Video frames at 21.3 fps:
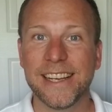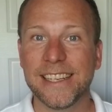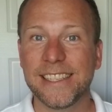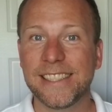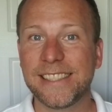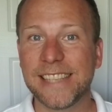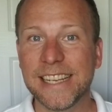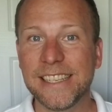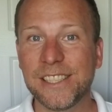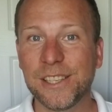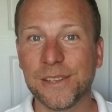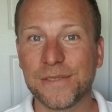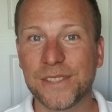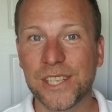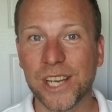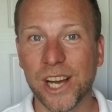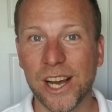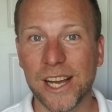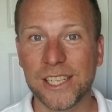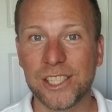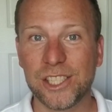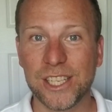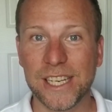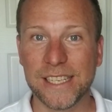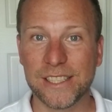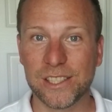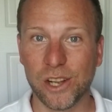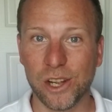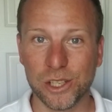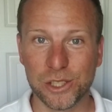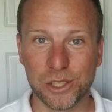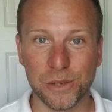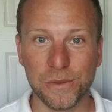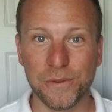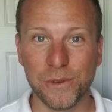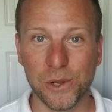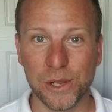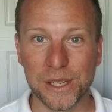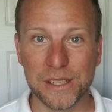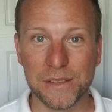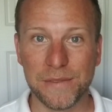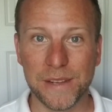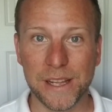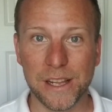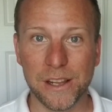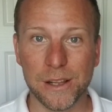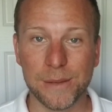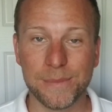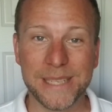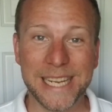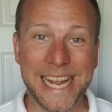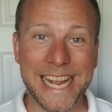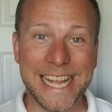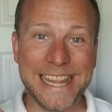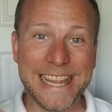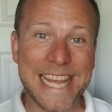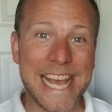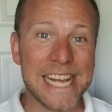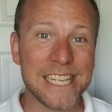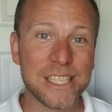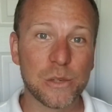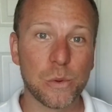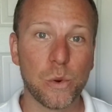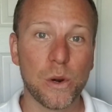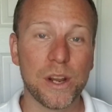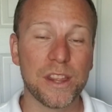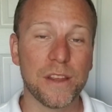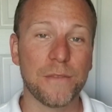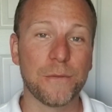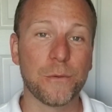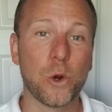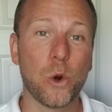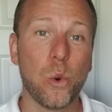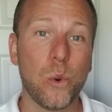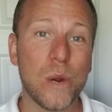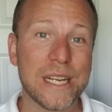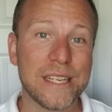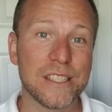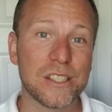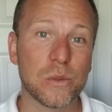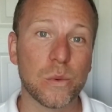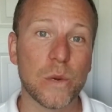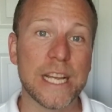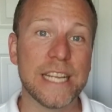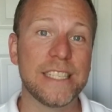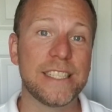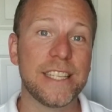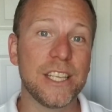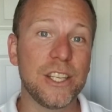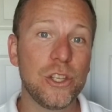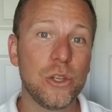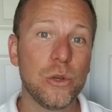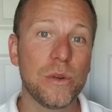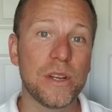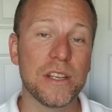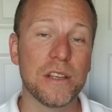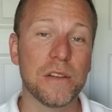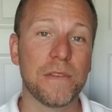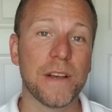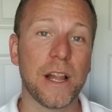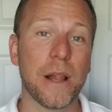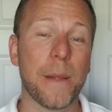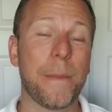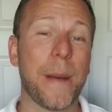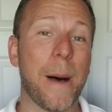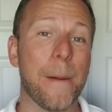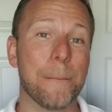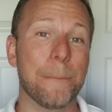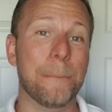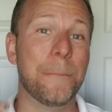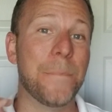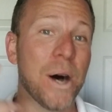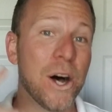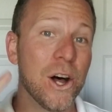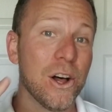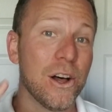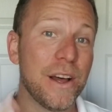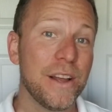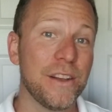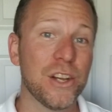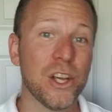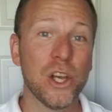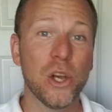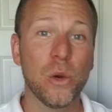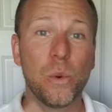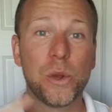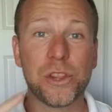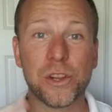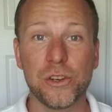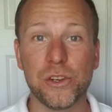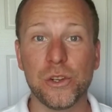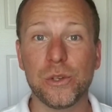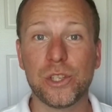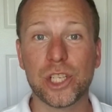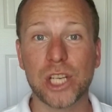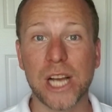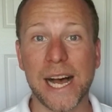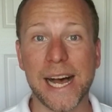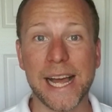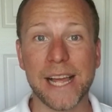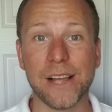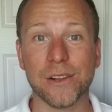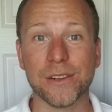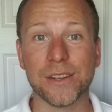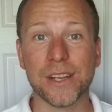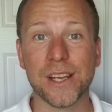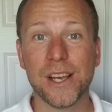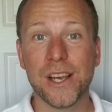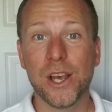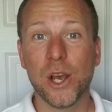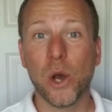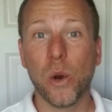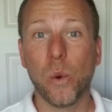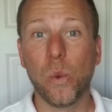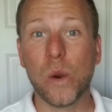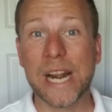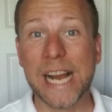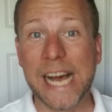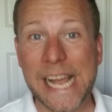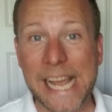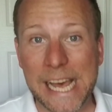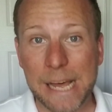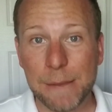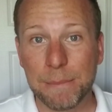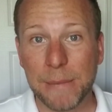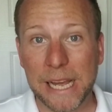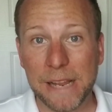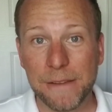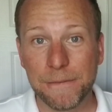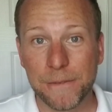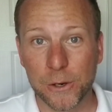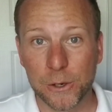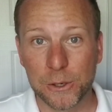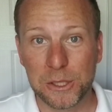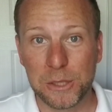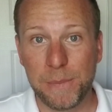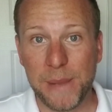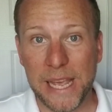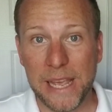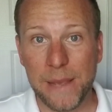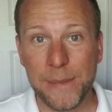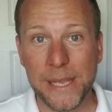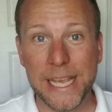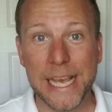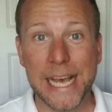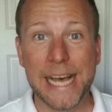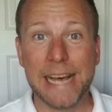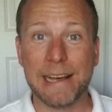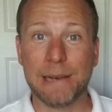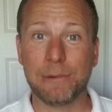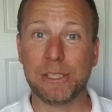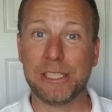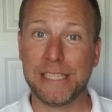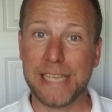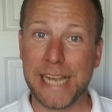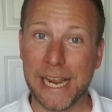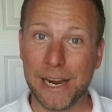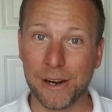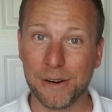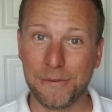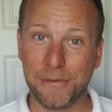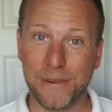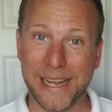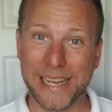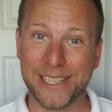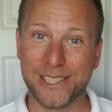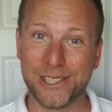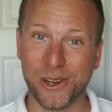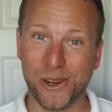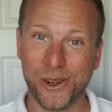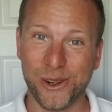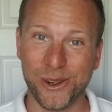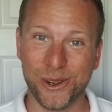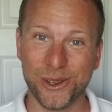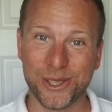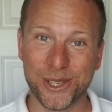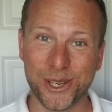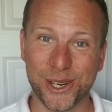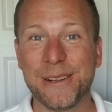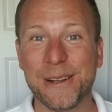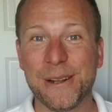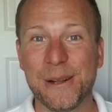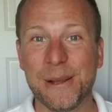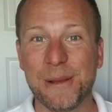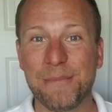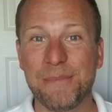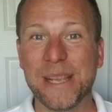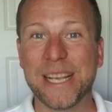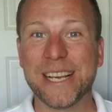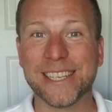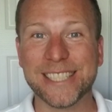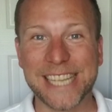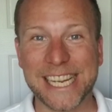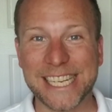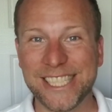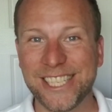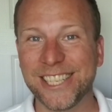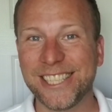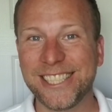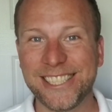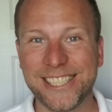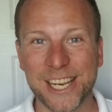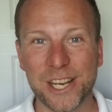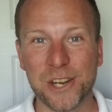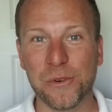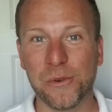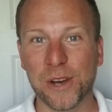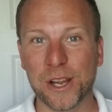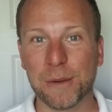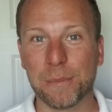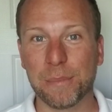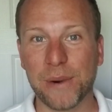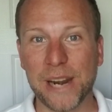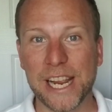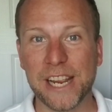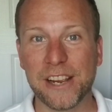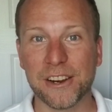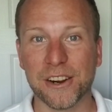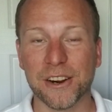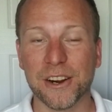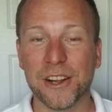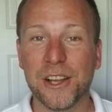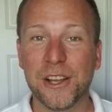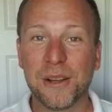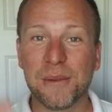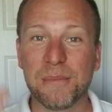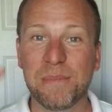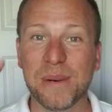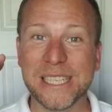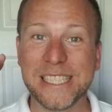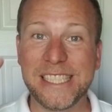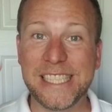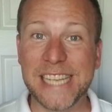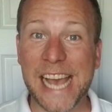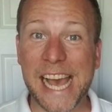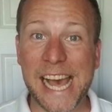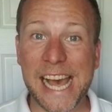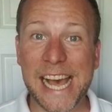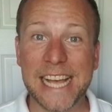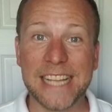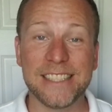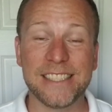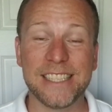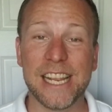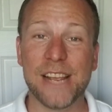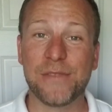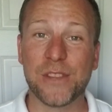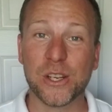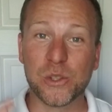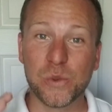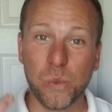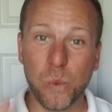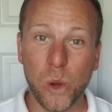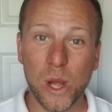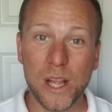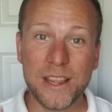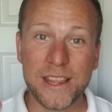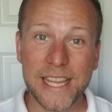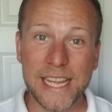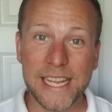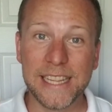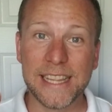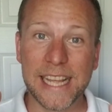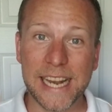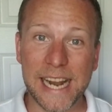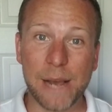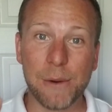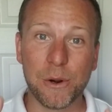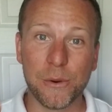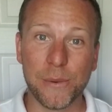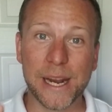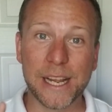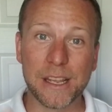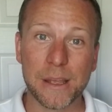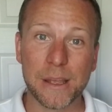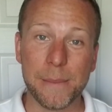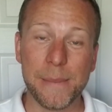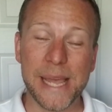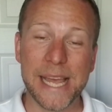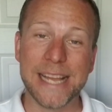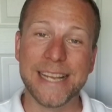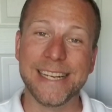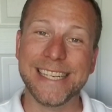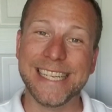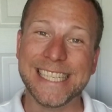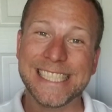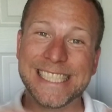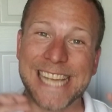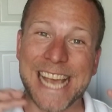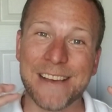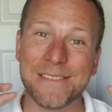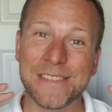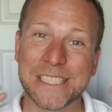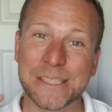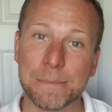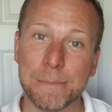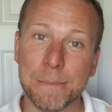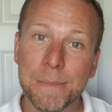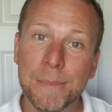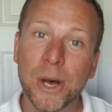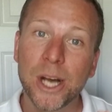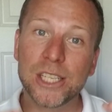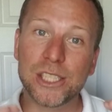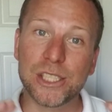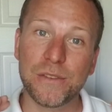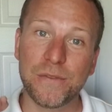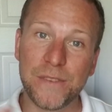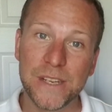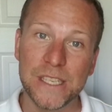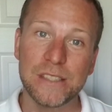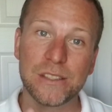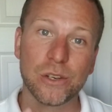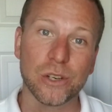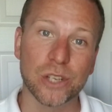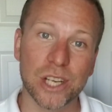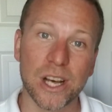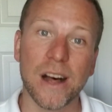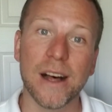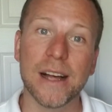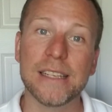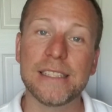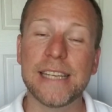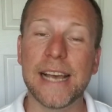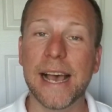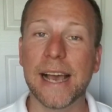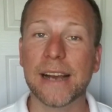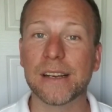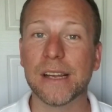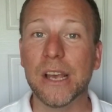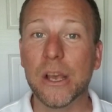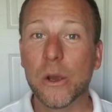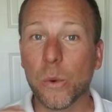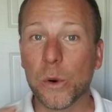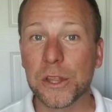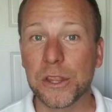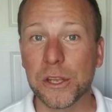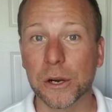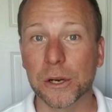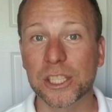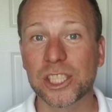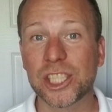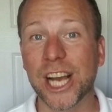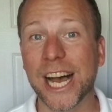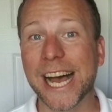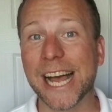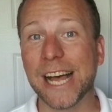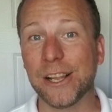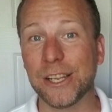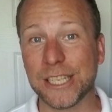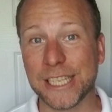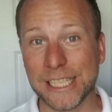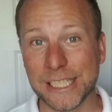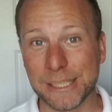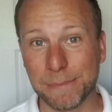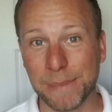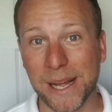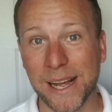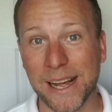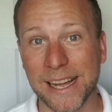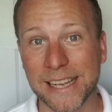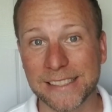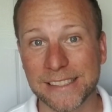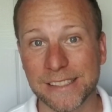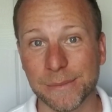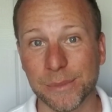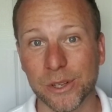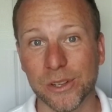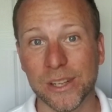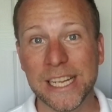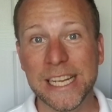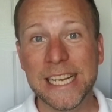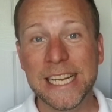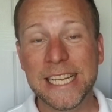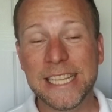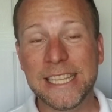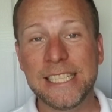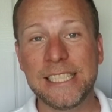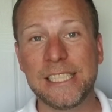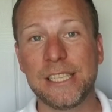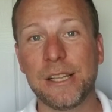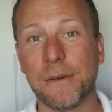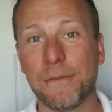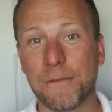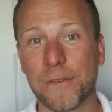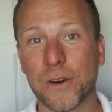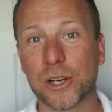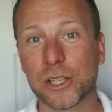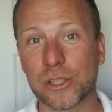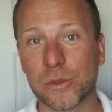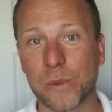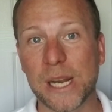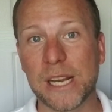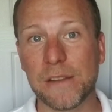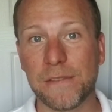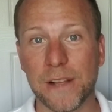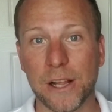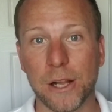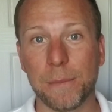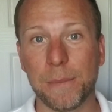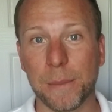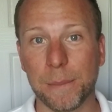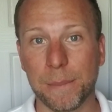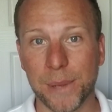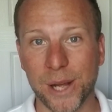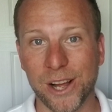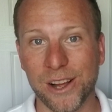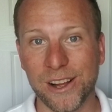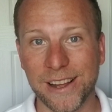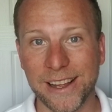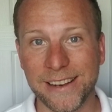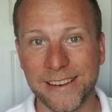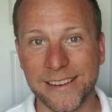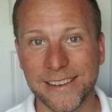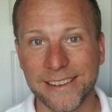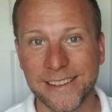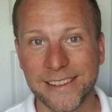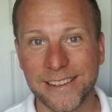Sense of touch is also fully developed, and that's one of the quickest ways that you can develop a bond with your new child. When I had my first baby, I was terrified to hold her because I just didn't want to break her. But dads, if there's one thing that I would recommend, it's have as much physical contact with your child as possible. This is the first way to develop a bond.